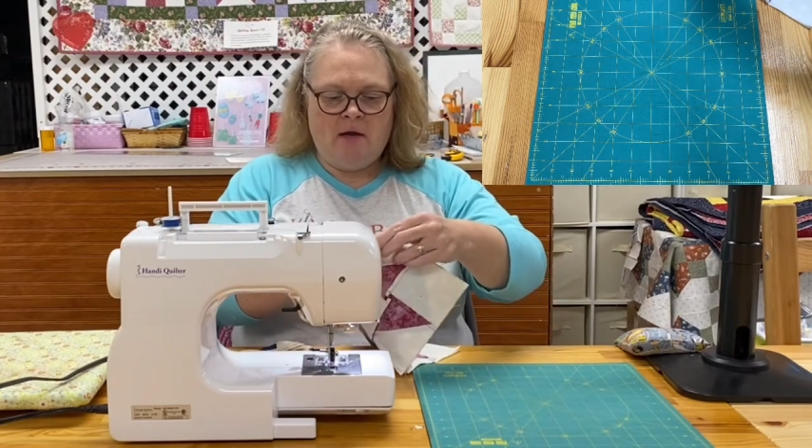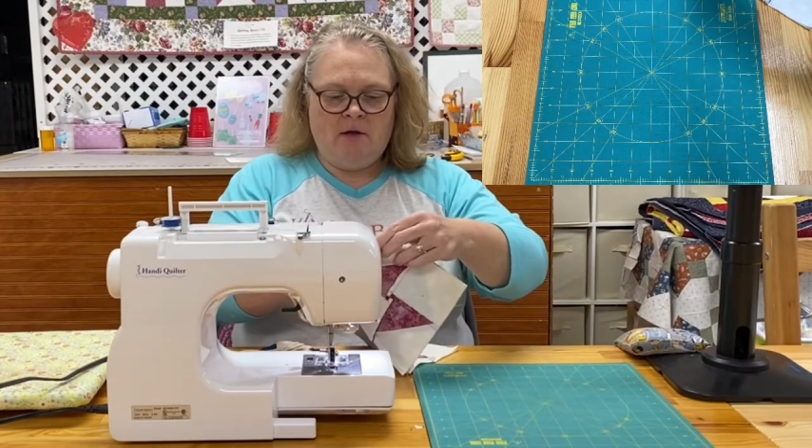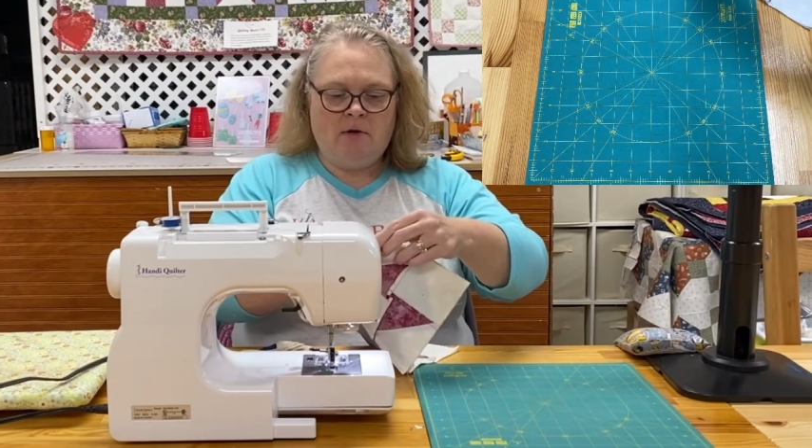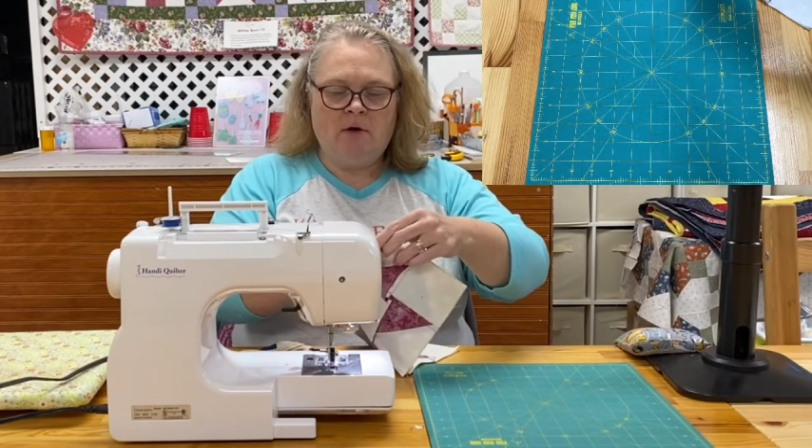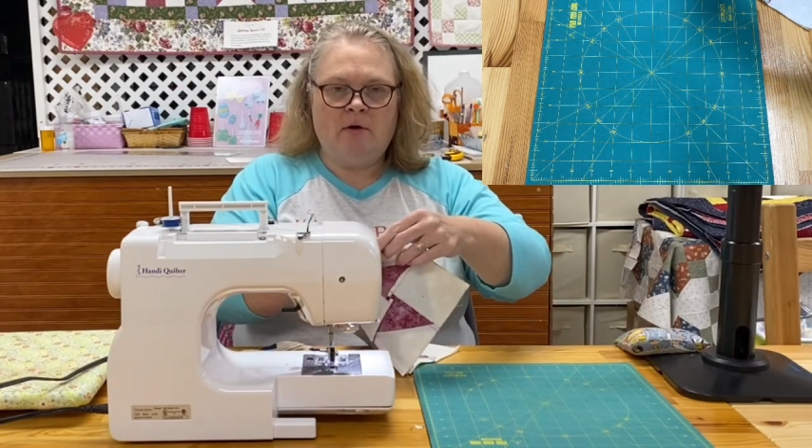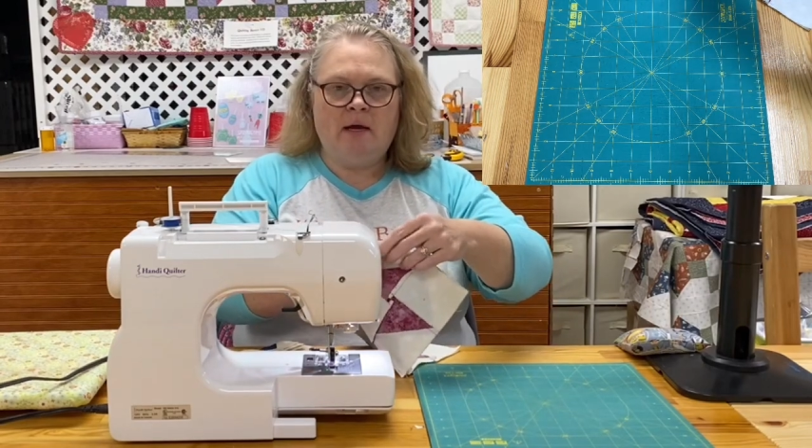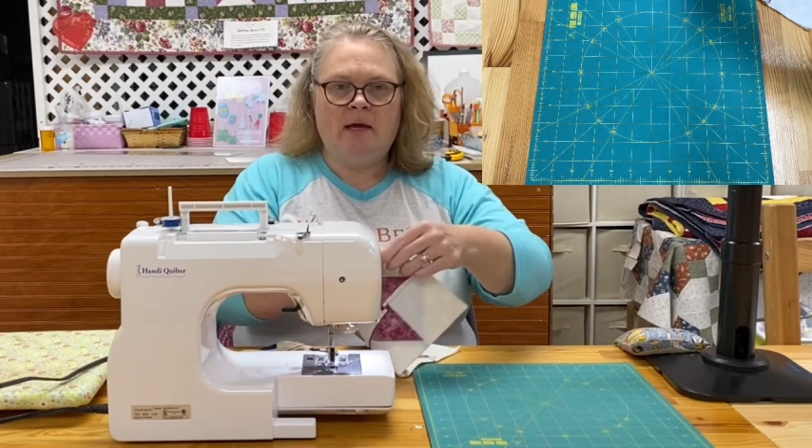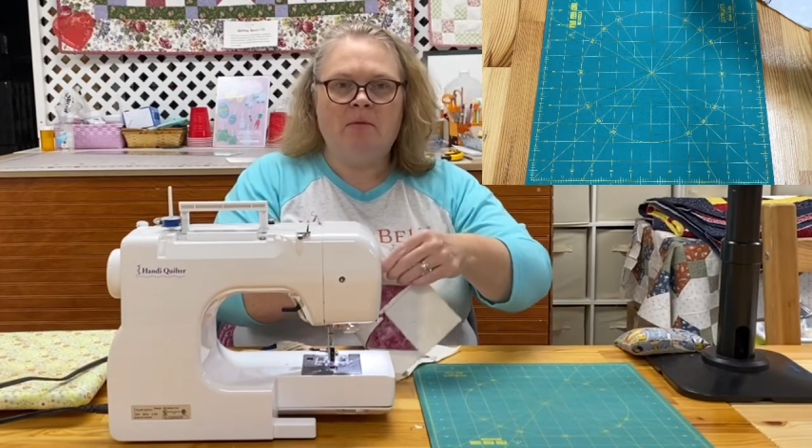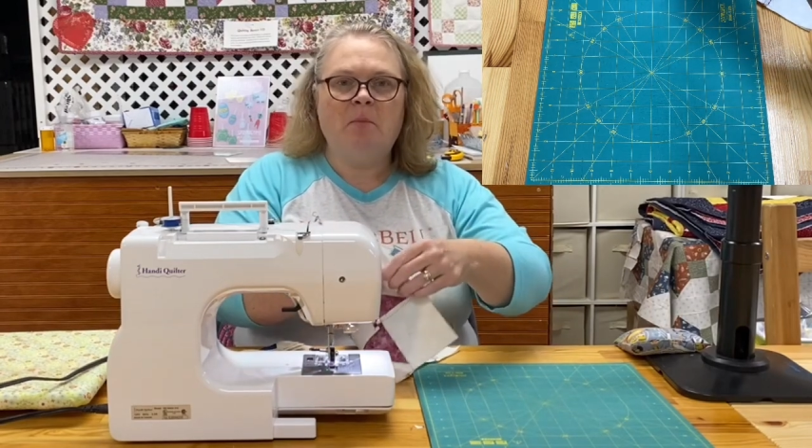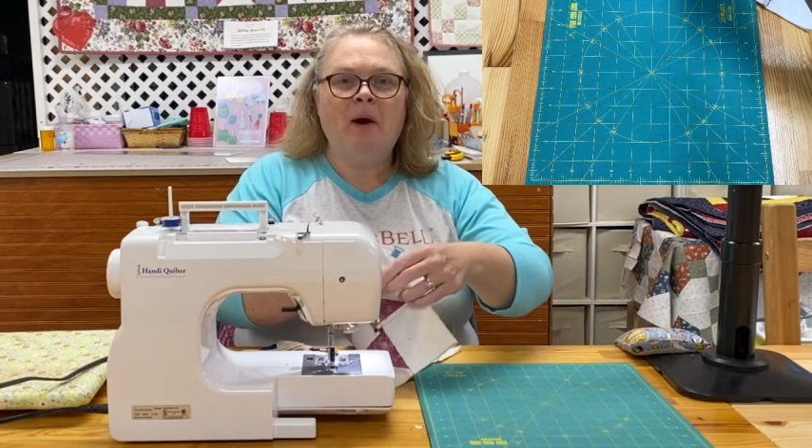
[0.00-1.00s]
You can go ahead
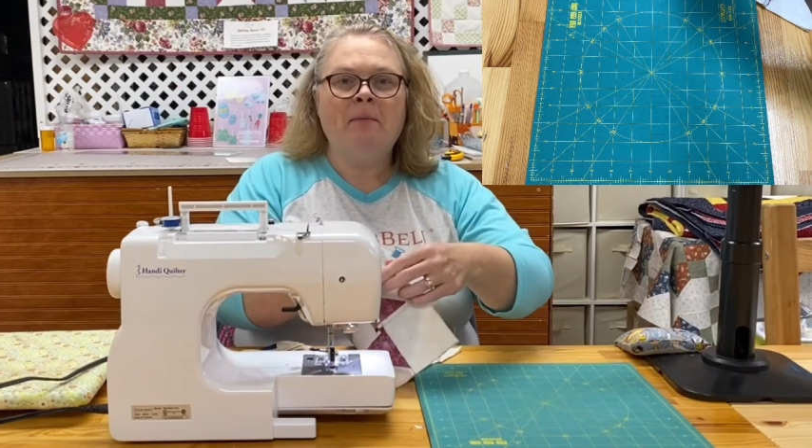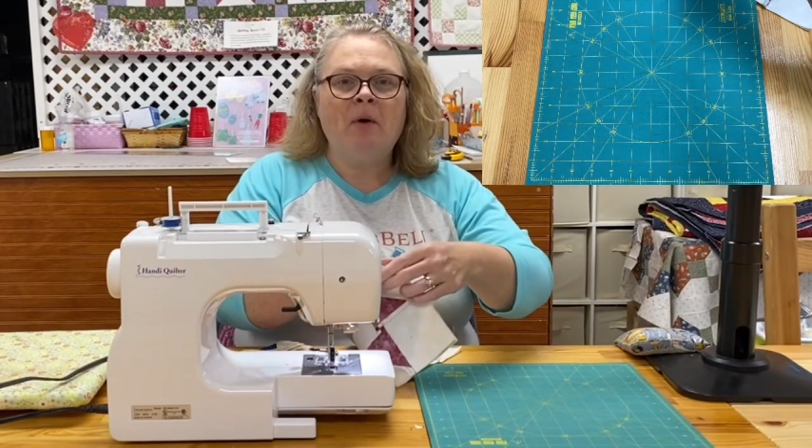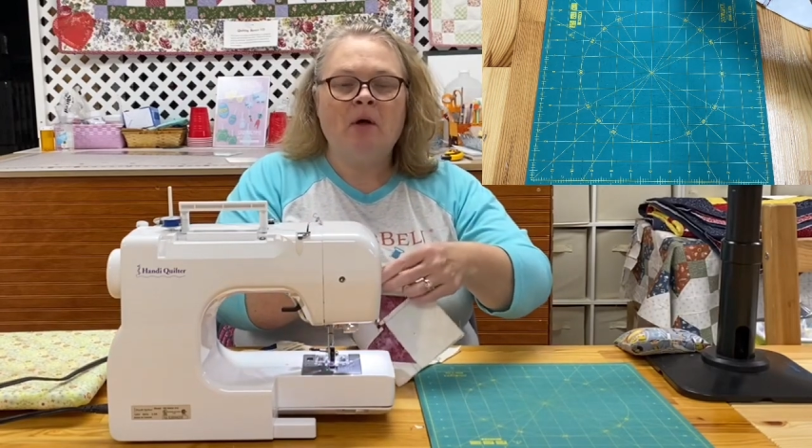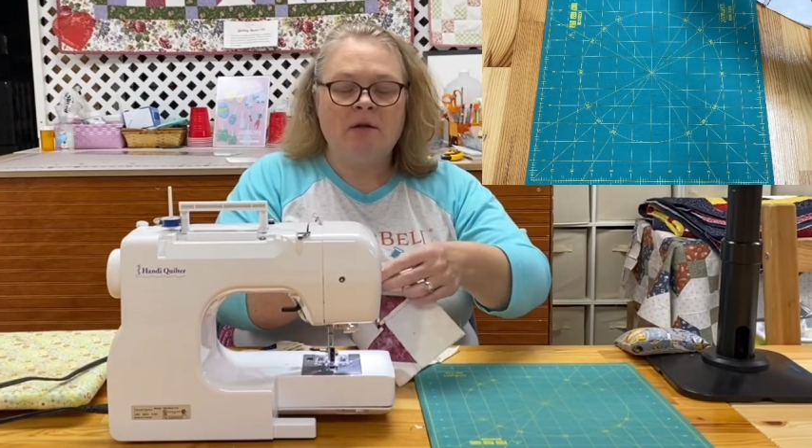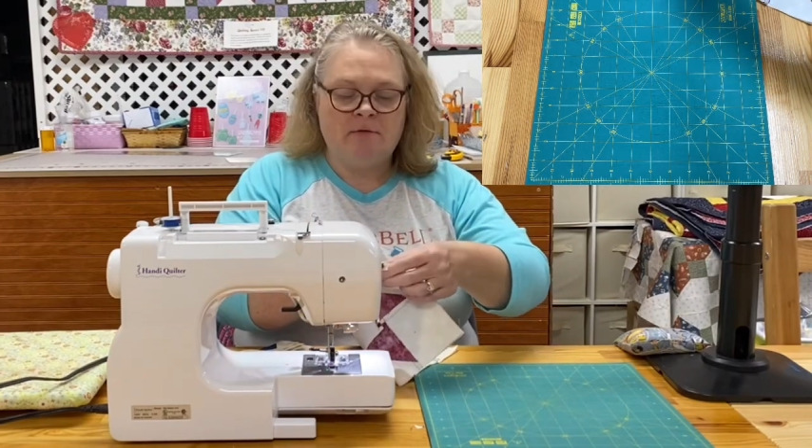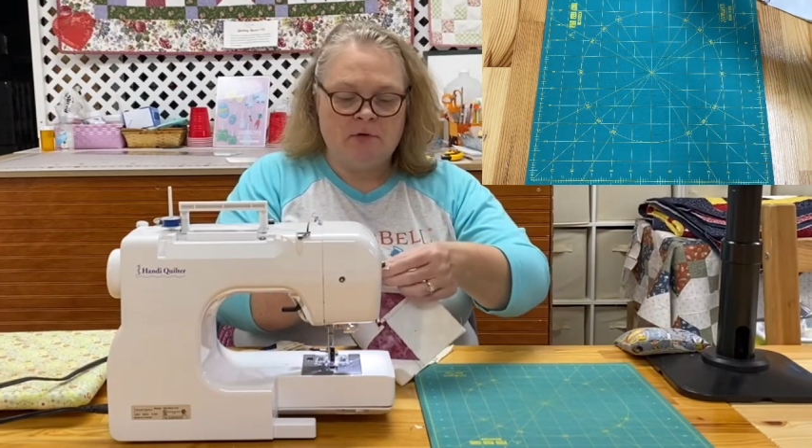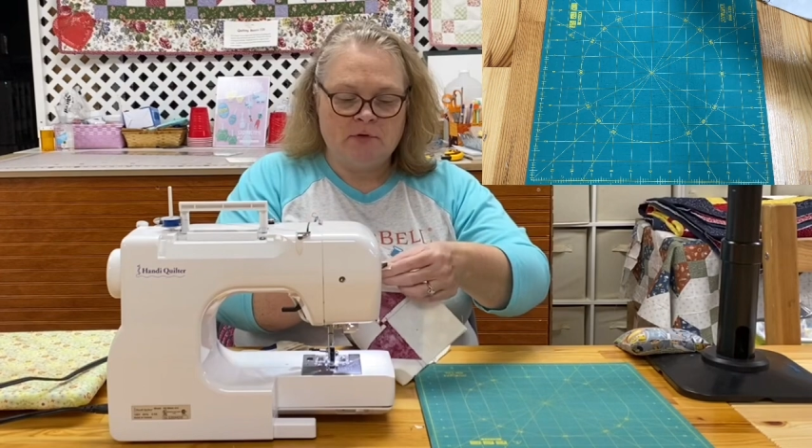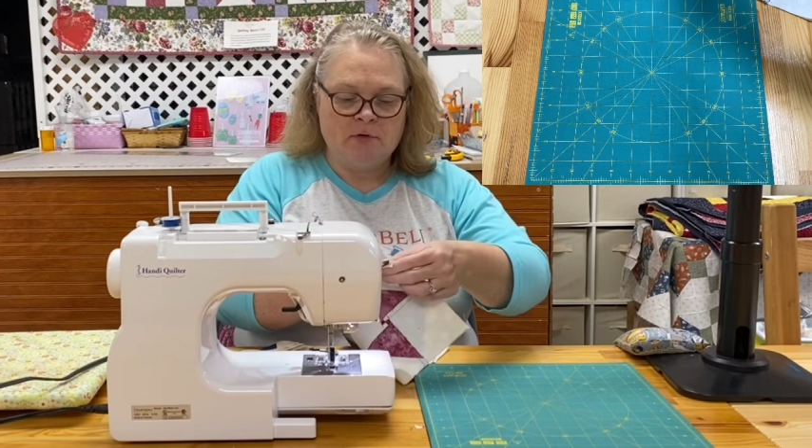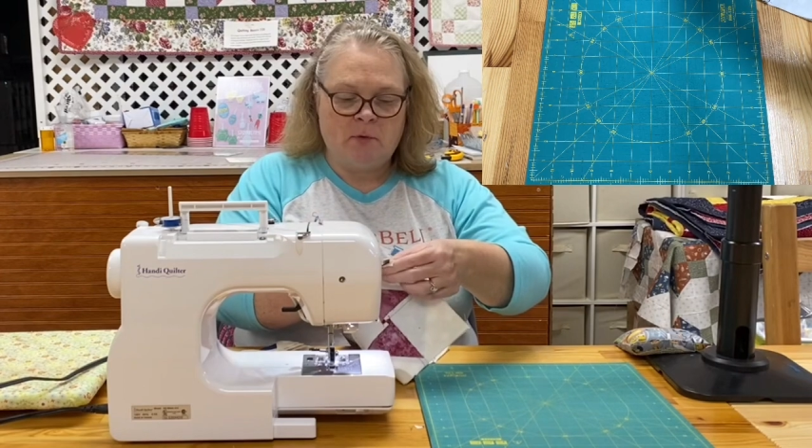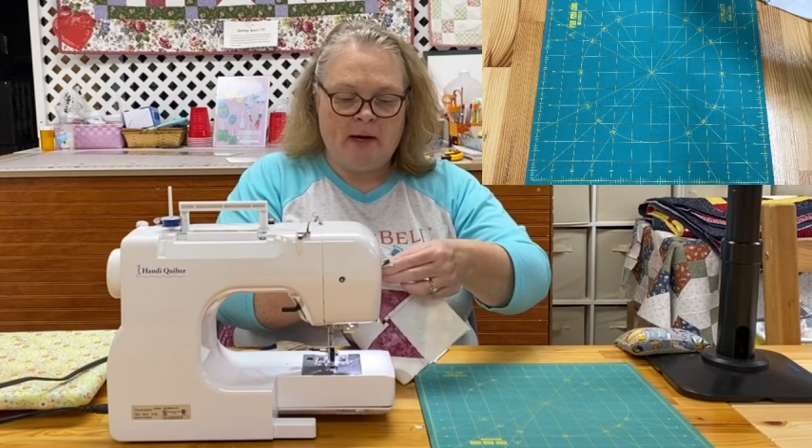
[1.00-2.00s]
and prep all of your
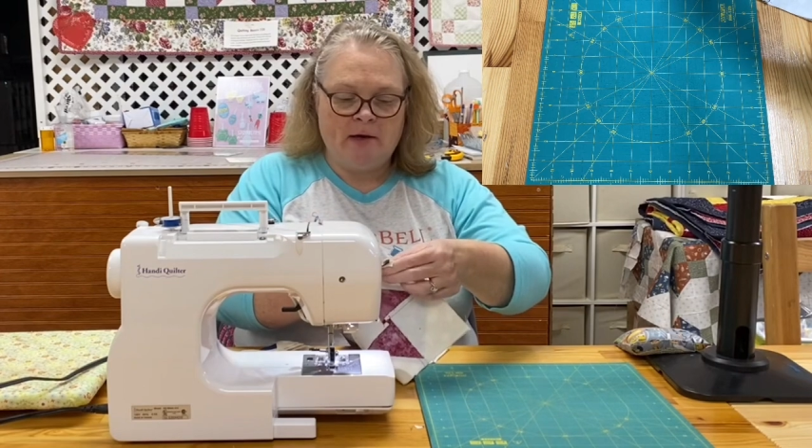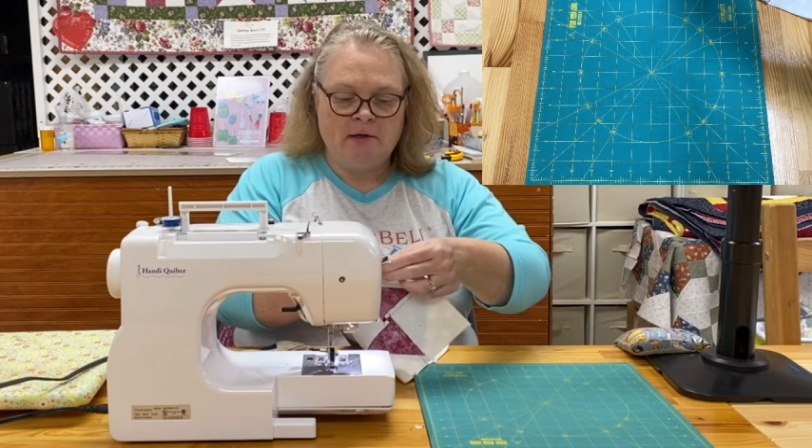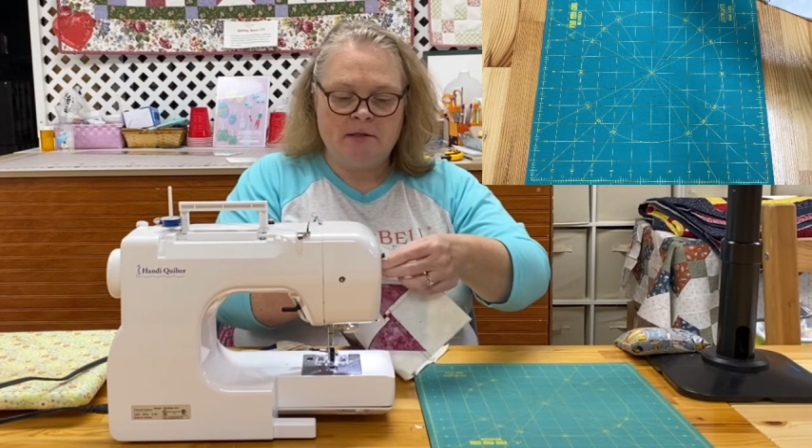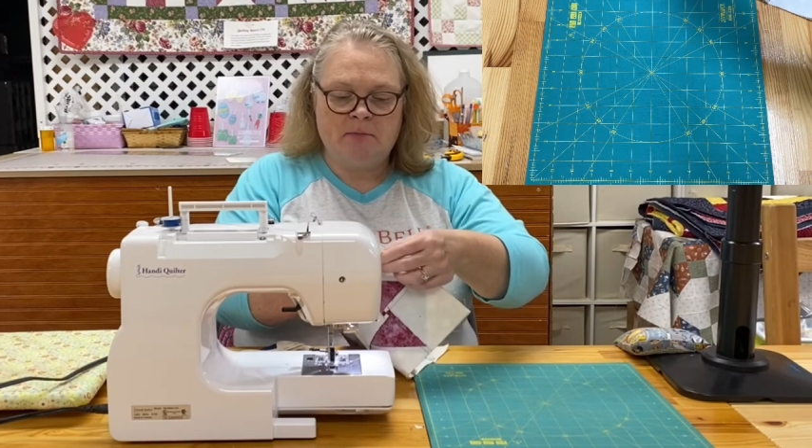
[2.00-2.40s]
squares